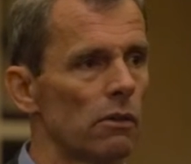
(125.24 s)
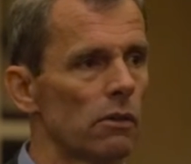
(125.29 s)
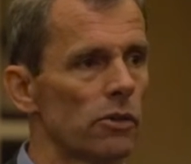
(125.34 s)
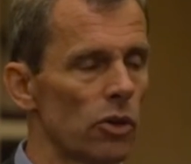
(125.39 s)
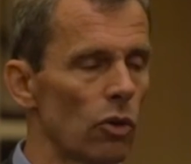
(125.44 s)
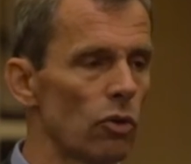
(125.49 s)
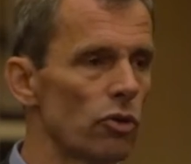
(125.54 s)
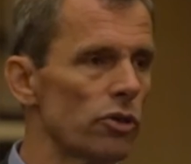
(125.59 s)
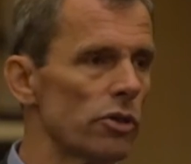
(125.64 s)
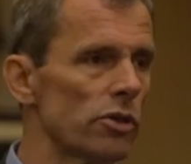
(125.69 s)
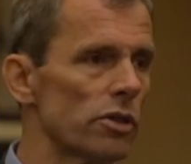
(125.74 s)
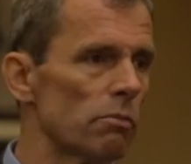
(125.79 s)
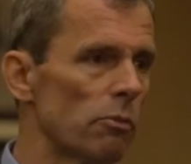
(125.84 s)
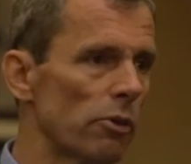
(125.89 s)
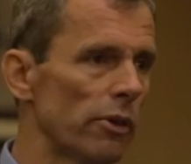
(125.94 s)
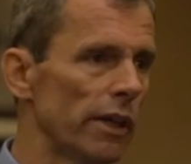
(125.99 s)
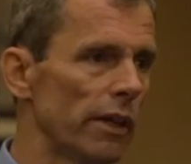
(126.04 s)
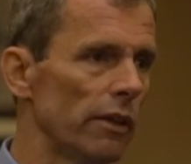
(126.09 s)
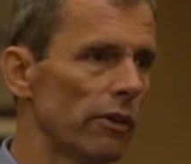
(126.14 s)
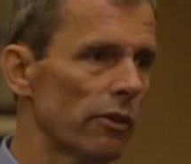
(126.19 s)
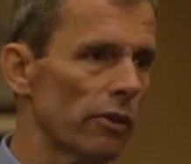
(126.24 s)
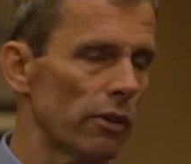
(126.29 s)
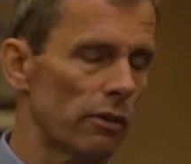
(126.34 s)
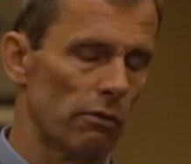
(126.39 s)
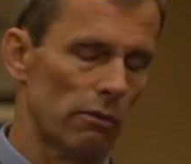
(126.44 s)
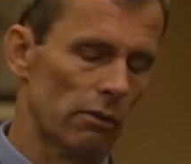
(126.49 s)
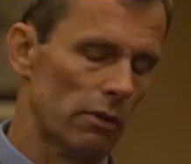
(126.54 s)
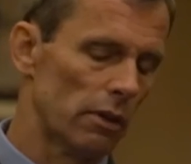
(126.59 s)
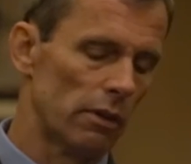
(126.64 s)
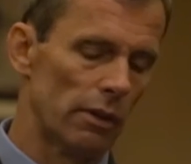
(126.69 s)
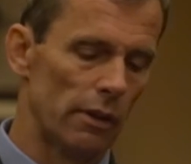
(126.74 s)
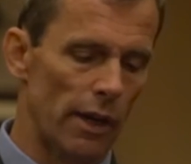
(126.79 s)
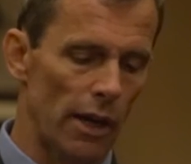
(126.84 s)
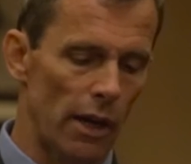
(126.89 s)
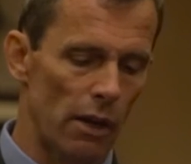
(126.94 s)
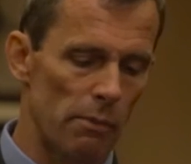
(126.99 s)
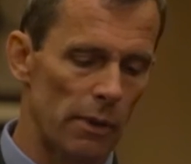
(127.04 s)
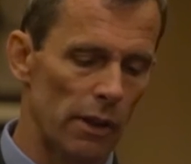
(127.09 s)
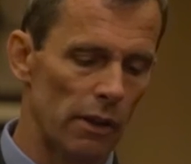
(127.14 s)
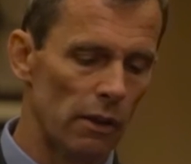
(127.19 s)
soldiers and Marines and
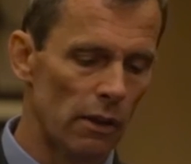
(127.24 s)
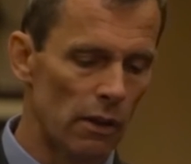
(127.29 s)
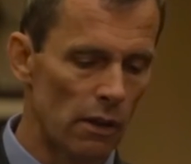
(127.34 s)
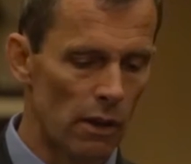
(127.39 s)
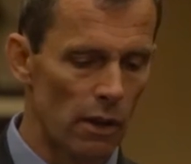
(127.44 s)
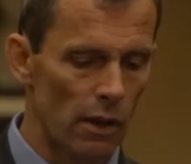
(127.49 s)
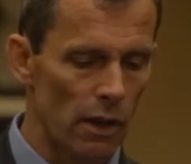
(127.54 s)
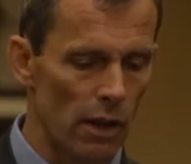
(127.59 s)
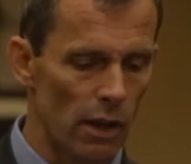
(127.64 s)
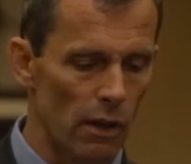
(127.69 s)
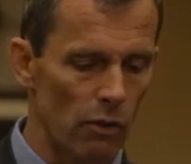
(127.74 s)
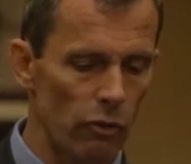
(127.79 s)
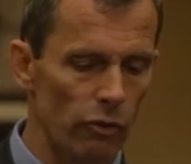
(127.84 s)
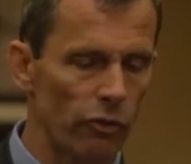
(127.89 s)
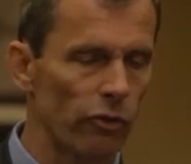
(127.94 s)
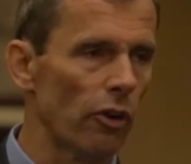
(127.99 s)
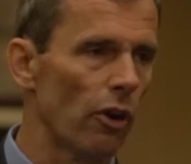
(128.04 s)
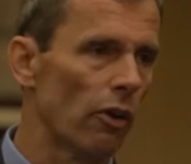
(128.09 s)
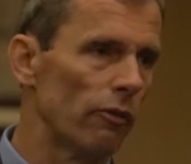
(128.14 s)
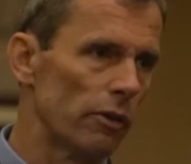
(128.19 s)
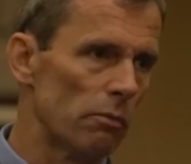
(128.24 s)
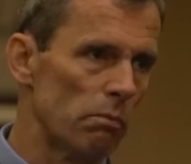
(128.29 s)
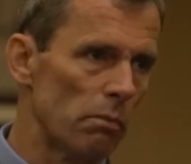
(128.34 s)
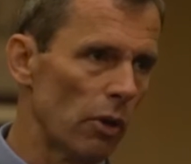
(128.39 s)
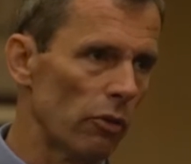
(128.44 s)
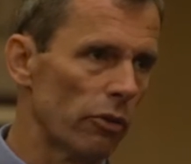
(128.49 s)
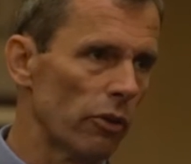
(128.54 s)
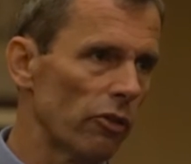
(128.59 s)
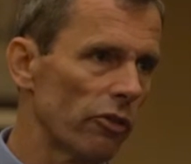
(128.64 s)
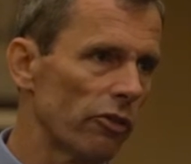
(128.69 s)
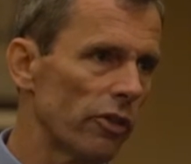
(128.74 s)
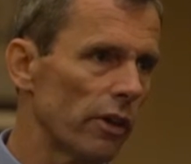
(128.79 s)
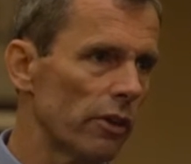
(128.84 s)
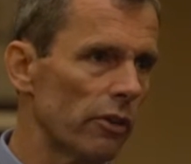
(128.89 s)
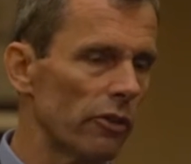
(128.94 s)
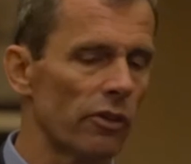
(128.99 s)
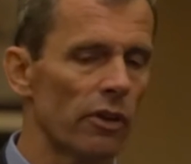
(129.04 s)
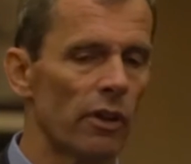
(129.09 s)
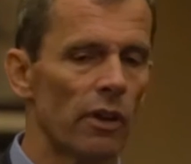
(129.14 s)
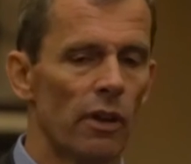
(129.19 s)
airmen who've served in both those
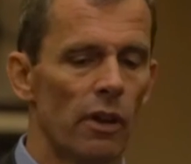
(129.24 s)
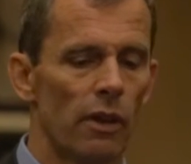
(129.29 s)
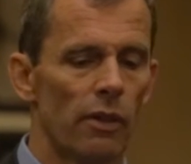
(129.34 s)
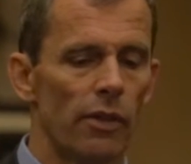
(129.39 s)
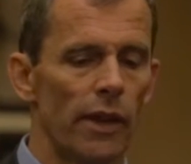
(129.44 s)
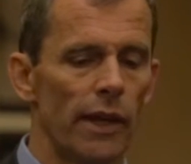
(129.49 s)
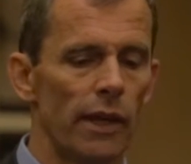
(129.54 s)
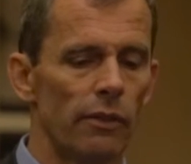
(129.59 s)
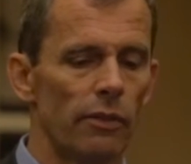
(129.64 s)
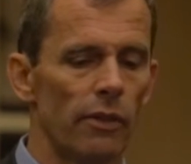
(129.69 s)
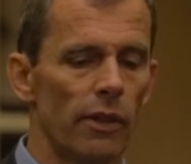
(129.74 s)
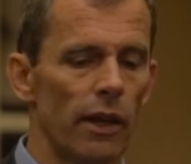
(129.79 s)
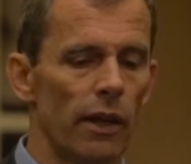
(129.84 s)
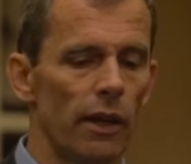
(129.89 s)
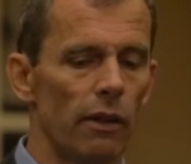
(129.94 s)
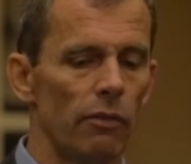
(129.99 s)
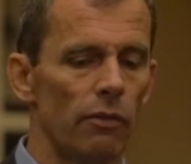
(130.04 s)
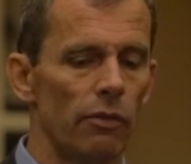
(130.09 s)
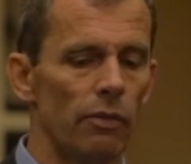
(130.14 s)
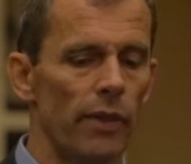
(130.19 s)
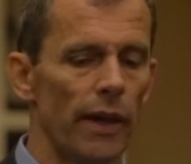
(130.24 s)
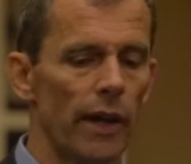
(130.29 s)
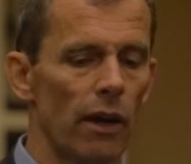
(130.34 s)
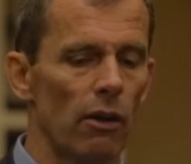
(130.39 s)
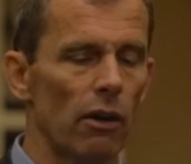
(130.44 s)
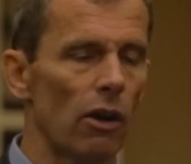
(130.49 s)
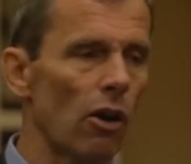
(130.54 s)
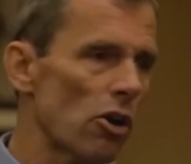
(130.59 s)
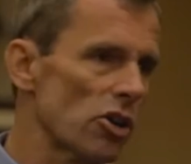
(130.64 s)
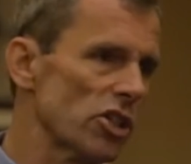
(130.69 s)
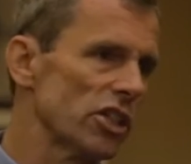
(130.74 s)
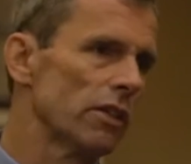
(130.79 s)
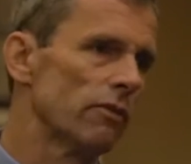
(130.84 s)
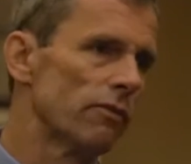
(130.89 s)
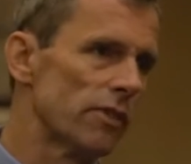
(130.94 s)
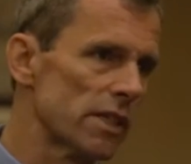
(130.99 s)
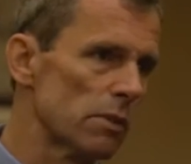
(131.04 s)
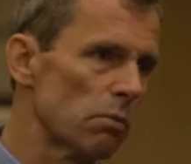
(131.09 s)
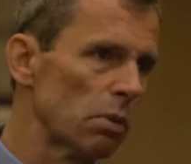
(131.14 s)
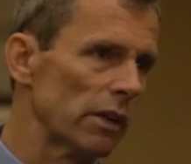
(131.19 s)
theaters, they are largely
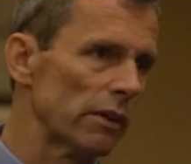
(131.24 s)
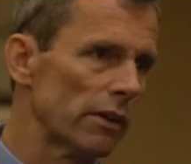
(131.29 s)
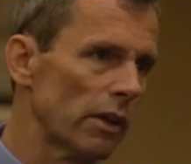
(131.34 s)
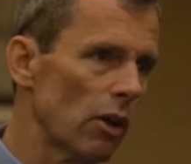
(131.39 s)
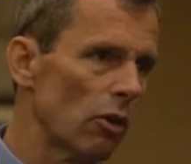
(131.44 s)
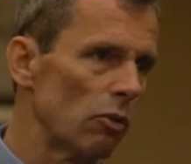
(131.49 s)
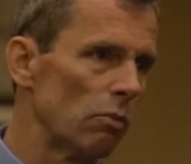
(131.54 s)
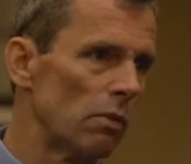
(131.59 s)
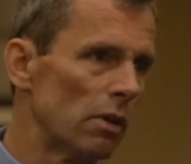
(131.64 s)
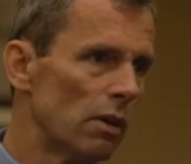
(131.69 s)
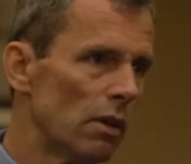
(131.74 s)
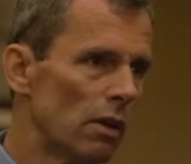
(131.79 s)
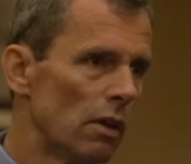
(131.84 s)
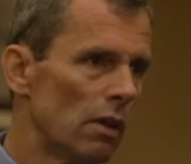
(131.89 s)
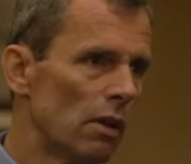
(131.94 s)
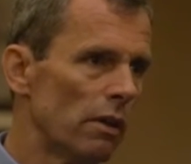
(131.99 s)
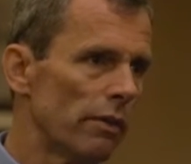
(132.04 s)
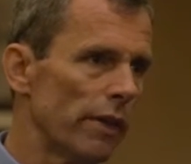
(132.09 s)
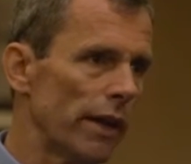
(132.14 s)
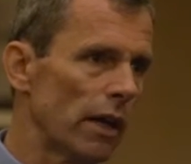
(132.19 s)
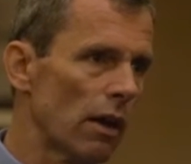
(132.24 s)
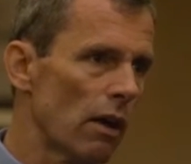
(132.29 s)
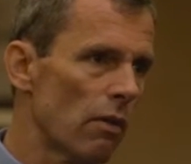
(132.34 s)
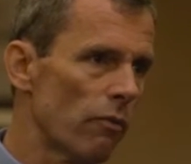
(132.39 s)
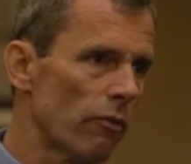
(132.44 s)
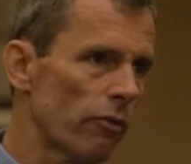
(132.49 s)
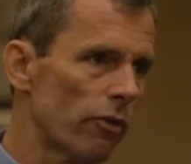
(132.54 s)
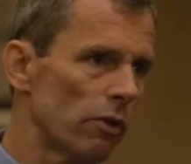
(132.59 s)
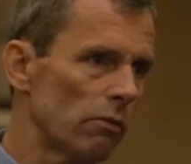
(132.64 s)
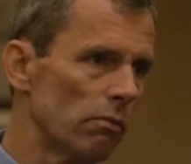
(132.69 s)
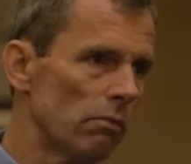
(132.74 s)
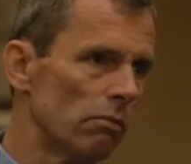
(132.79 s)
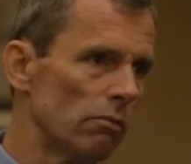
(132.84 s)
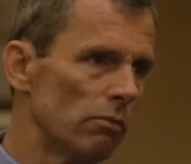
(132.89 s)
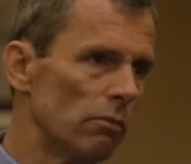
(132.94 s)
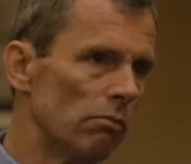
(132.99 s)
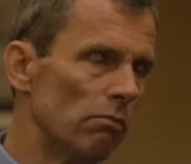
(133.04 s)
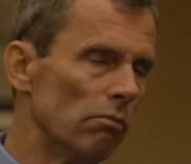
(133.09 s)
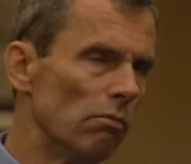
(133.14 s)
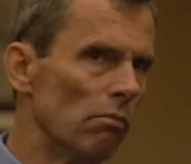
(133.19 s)
invisible at home. They come
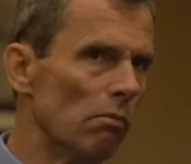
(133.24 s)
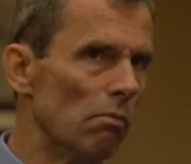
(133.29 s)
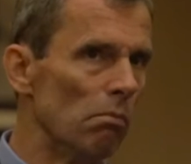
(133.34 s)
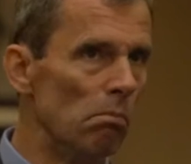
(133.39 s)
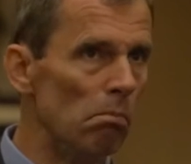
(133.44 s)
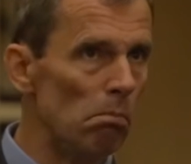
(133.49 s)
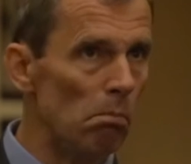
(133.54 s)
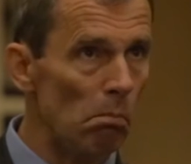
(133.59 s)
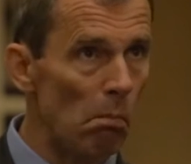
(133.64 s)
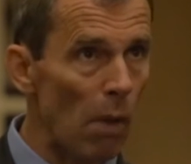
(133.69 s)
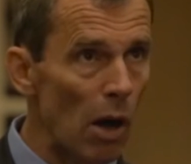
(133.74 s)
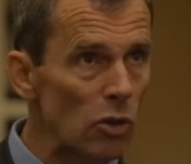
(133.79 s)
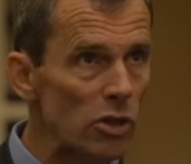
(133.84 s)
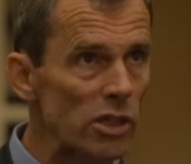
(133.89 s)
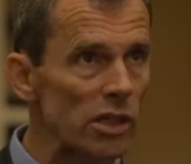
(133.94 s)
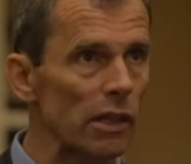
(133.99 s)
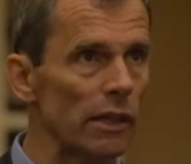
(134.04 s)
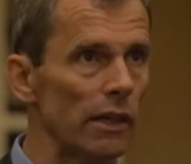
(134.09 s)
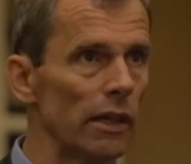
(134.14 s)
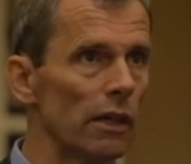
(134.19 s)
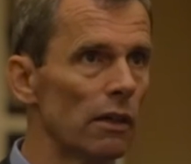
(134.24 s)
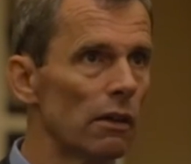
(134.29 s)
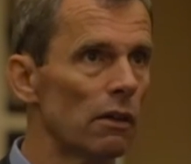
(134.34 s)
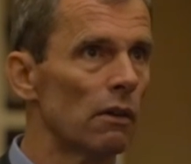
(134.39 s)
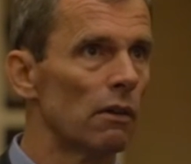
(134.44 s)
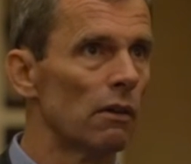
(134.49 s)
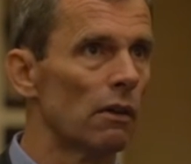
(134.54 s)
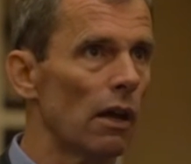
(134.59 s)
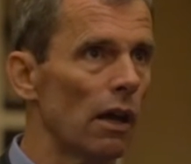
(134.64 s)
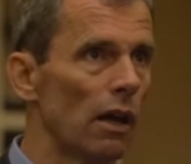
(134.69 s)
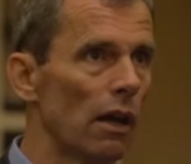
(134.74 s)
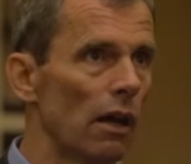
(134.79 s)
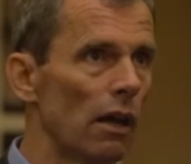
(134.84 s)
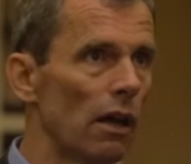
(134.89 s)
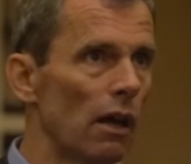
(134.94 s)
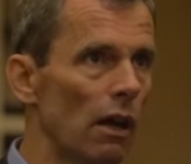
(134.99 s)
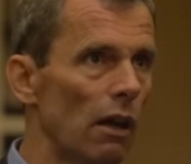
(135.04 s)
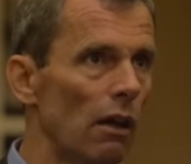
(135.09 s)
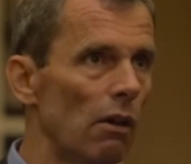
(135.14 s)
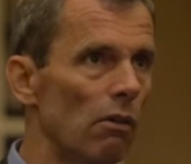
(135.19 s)
from mostly
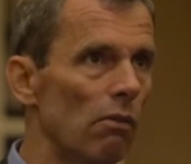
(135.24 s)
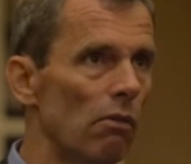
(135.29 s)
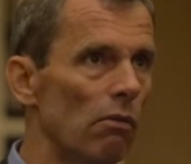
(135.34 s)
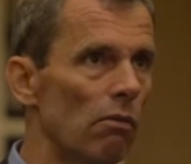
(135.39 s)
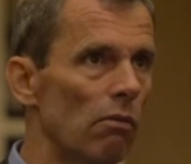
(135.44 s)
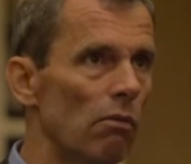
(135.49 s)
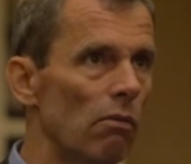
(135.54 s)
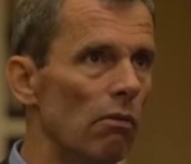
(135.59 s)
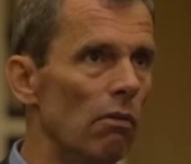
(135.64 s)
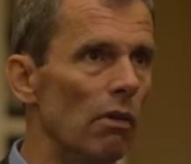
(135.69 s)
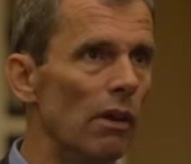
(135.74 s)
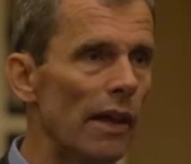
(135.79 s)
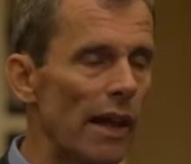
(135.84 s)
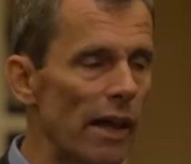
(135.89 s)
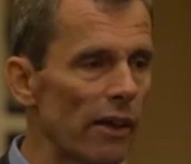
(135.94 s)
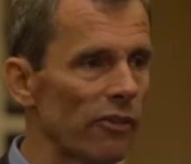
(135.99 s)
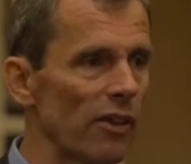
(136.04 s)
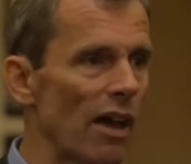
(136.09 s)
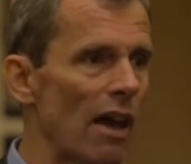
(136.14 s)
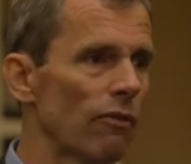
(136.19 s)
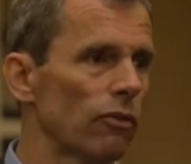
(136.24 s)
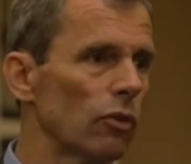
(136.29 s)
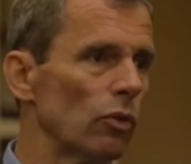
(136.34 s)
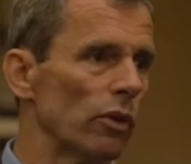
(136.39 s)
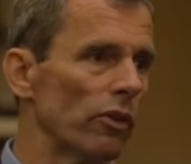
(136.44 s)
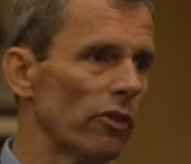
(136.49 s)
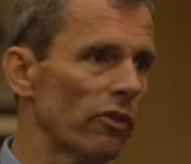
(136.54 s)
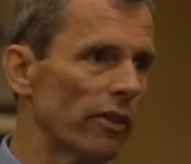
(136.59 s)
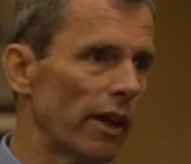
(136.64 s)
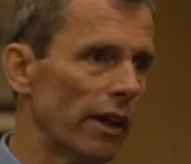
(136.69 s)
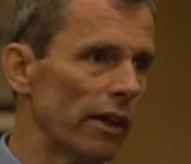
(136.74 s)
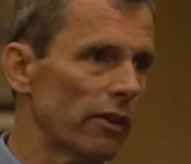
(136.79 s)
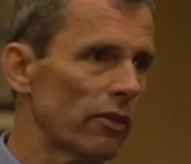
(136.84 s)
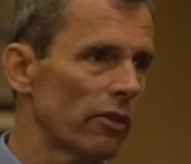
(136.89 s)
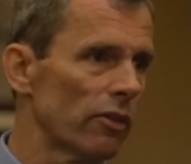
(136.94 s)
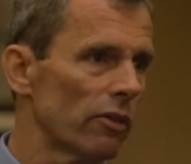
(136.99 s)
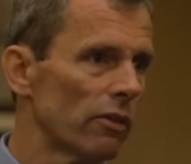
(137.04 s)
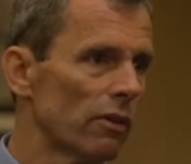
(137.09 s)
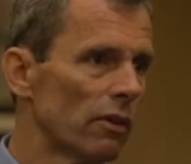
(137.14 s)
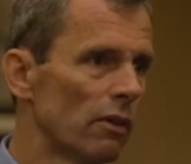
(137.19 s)
less affluent
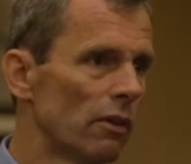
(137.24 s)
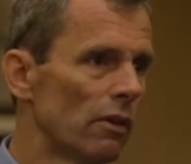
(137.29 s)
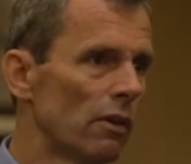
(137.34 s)
states.